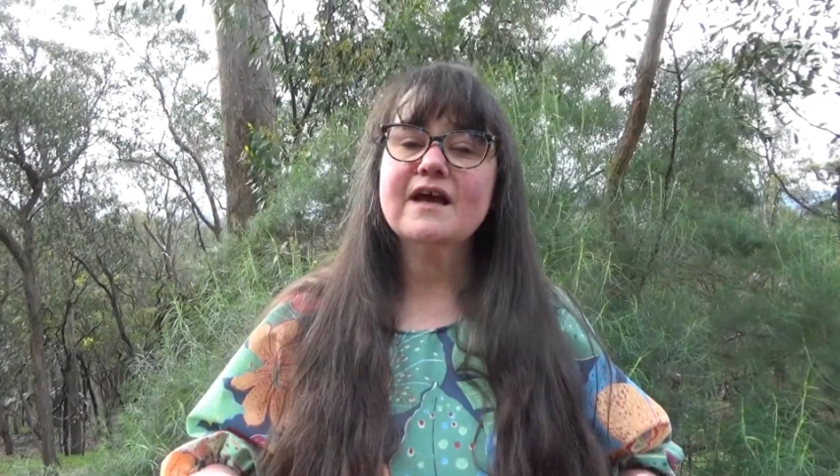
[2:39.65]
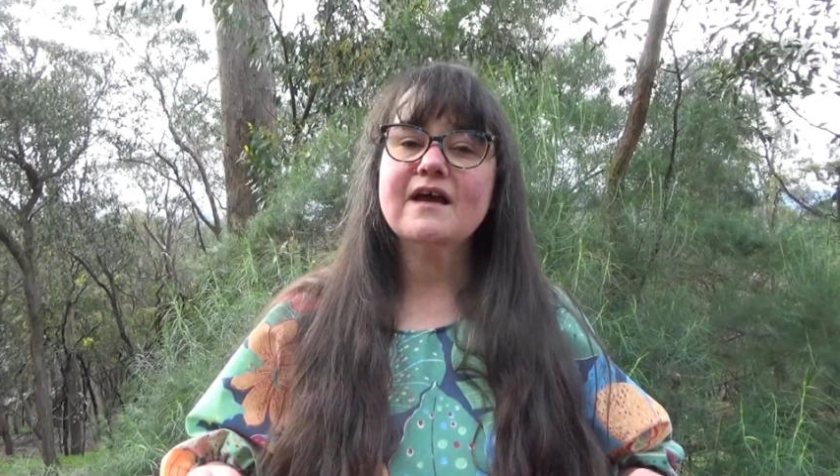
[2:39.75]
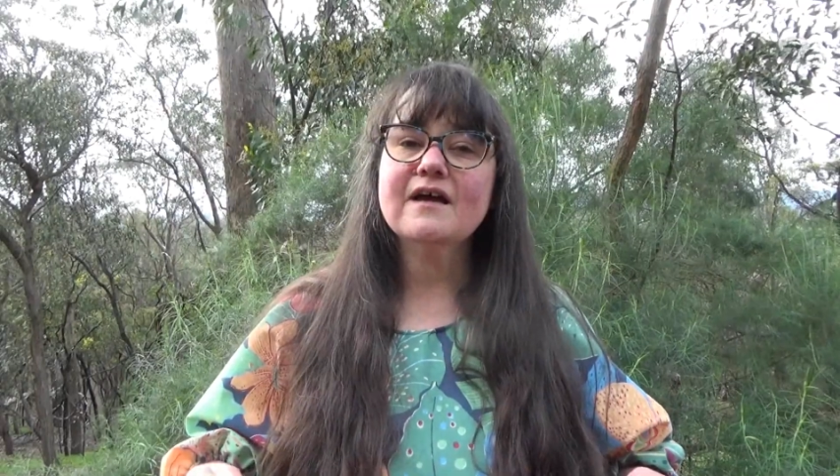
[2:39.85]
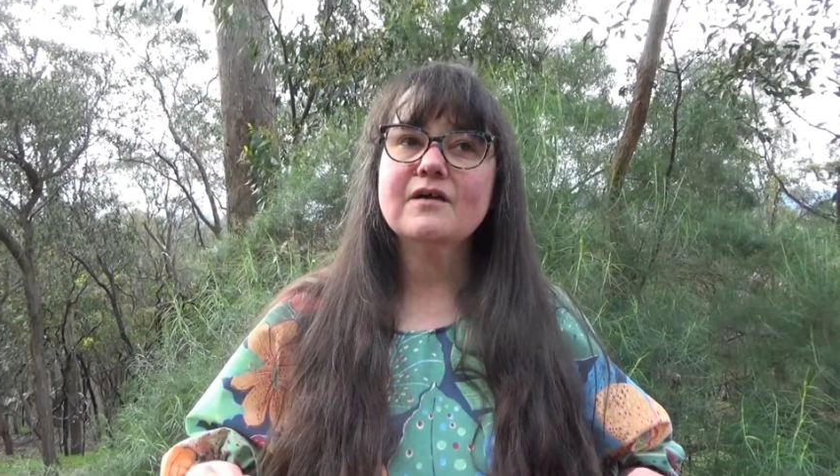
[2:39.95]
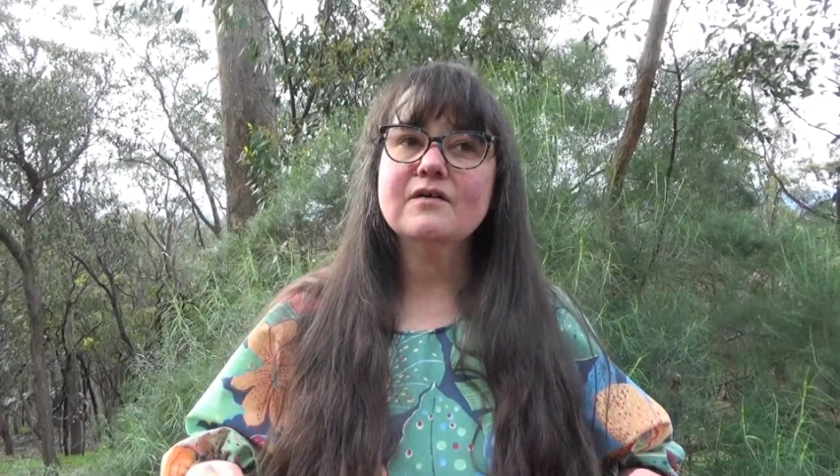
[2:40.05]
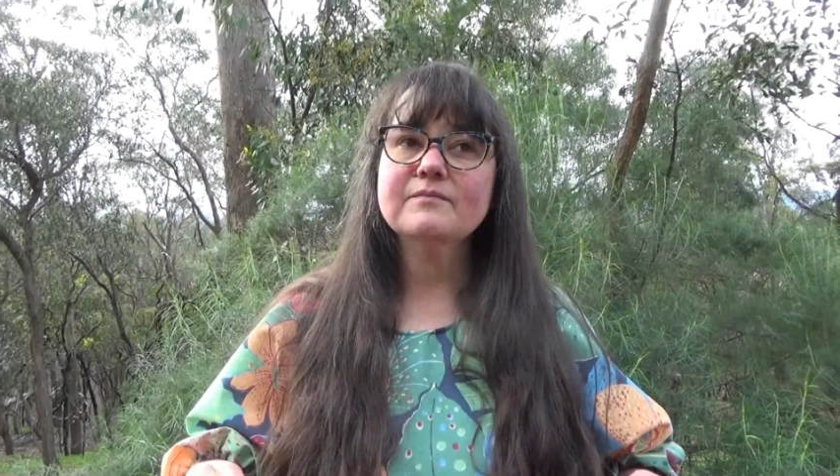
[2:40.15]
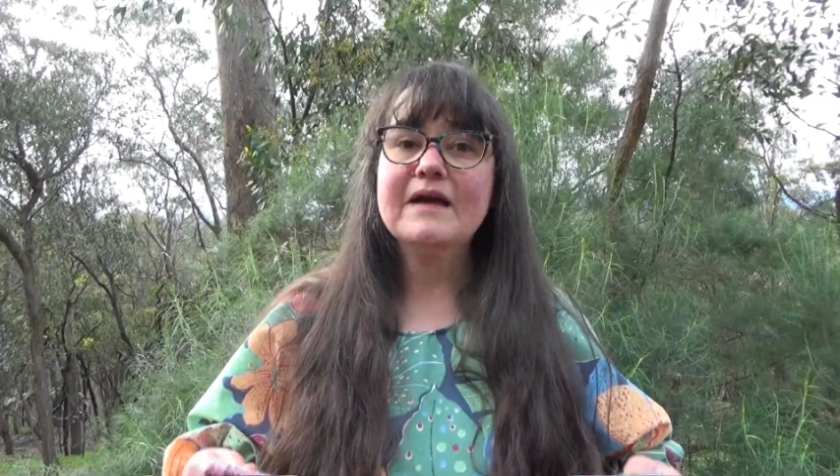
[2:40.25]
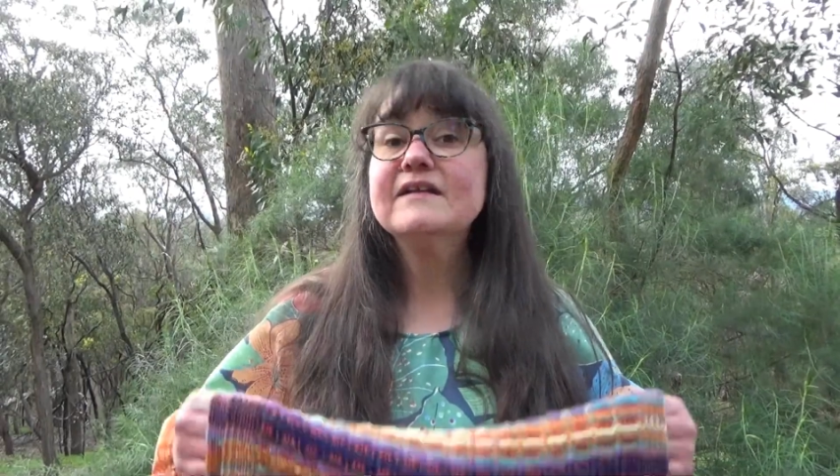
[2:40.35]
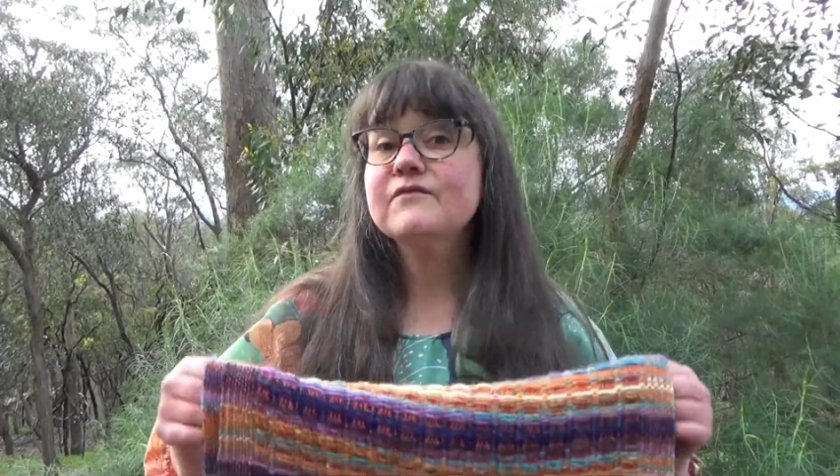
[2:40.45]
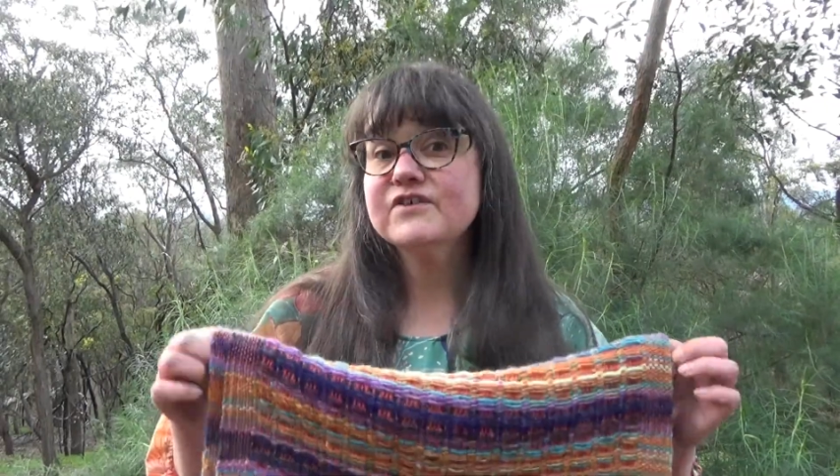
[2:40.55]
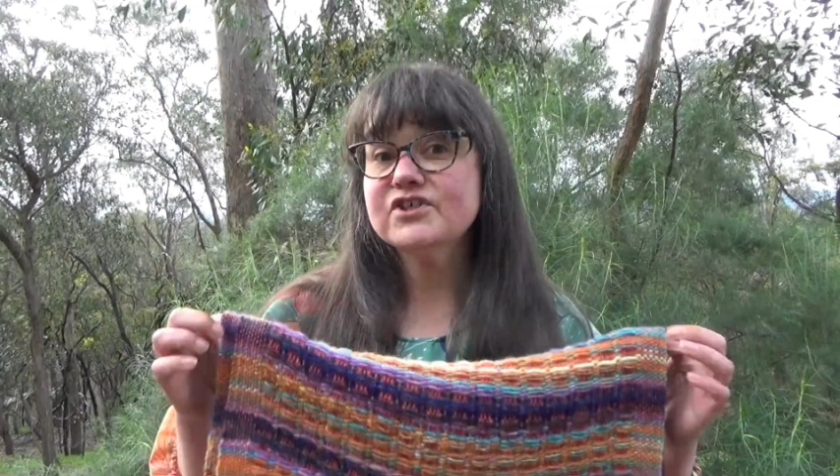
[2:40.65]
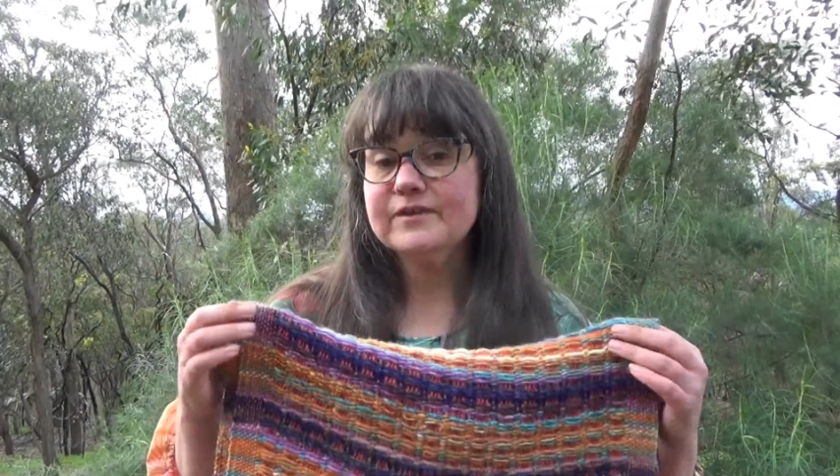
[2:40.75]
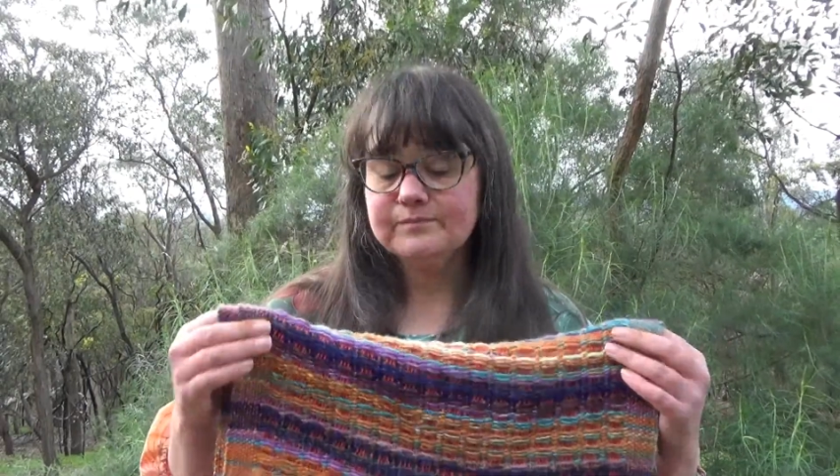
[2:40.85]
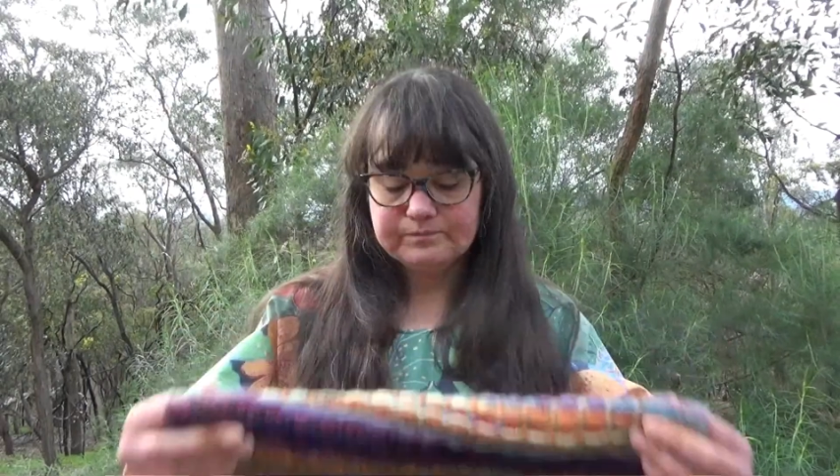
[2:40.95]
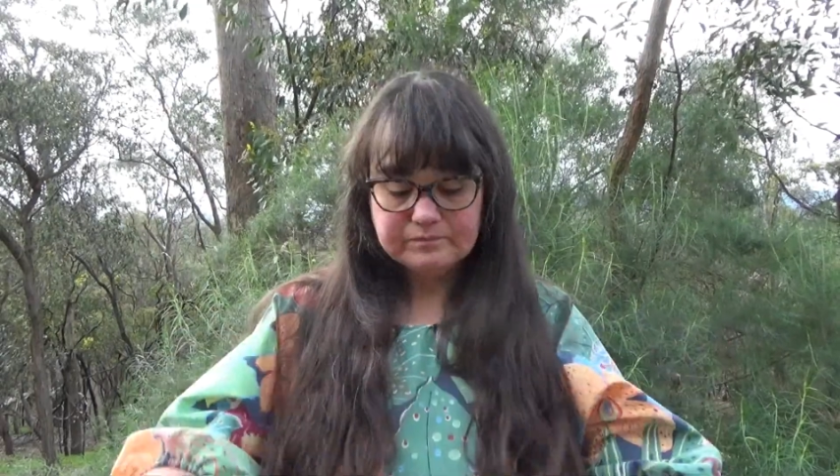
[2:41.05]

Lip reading: magnet fishing.